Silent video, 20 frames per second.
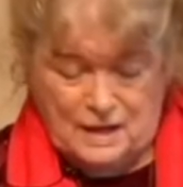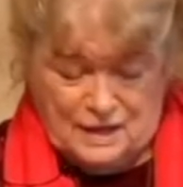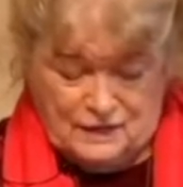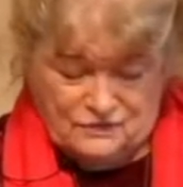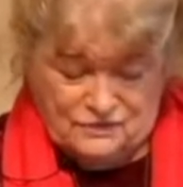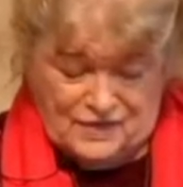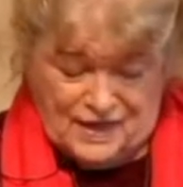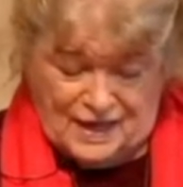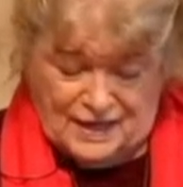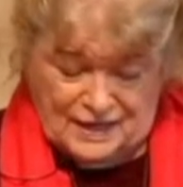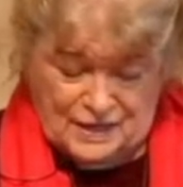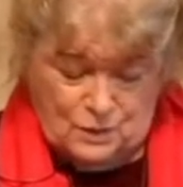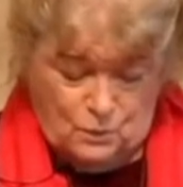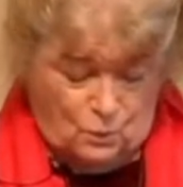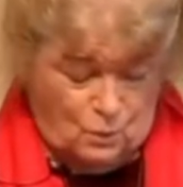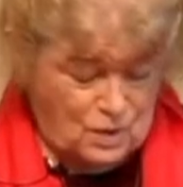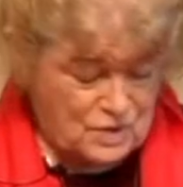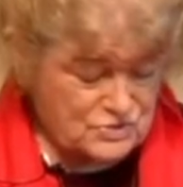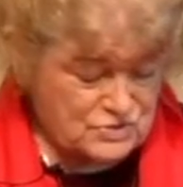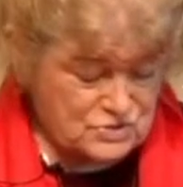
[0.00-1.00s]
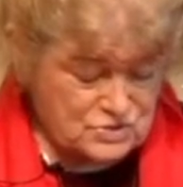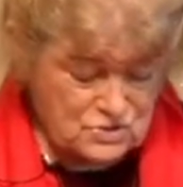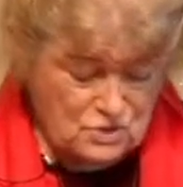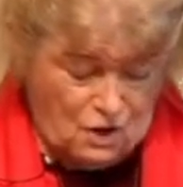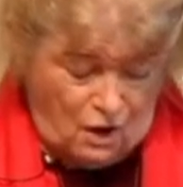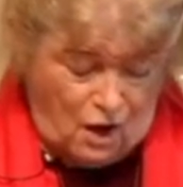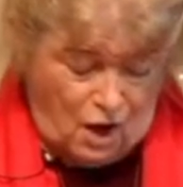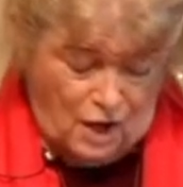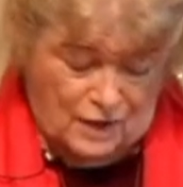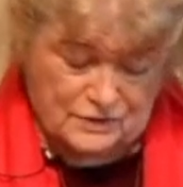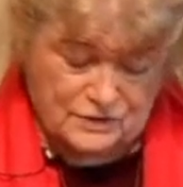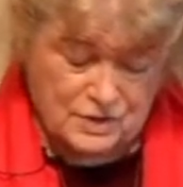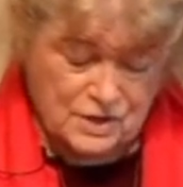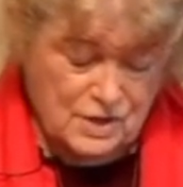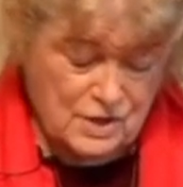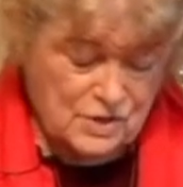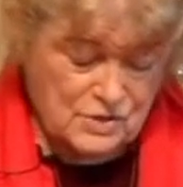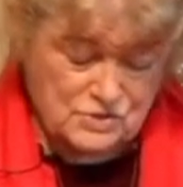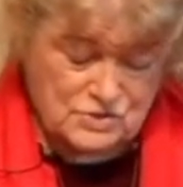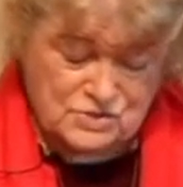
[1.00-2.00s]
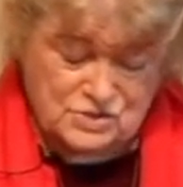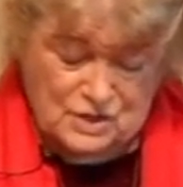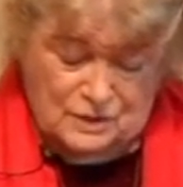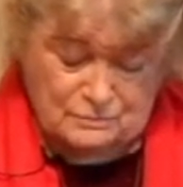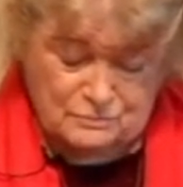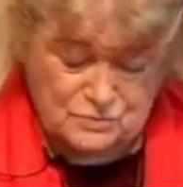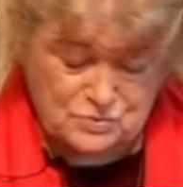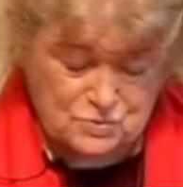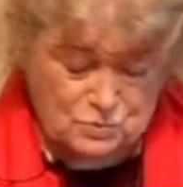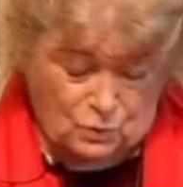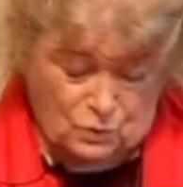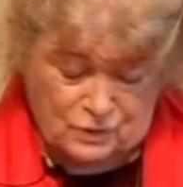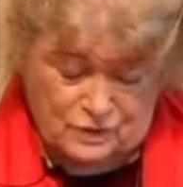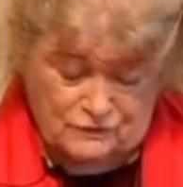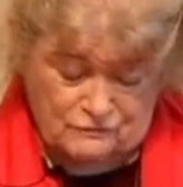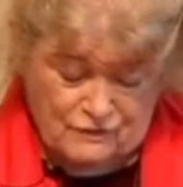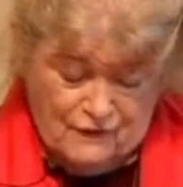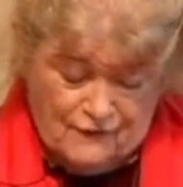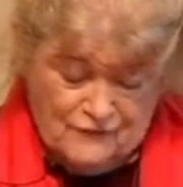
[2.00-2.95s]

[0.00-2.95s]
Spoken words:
that it was not some sort of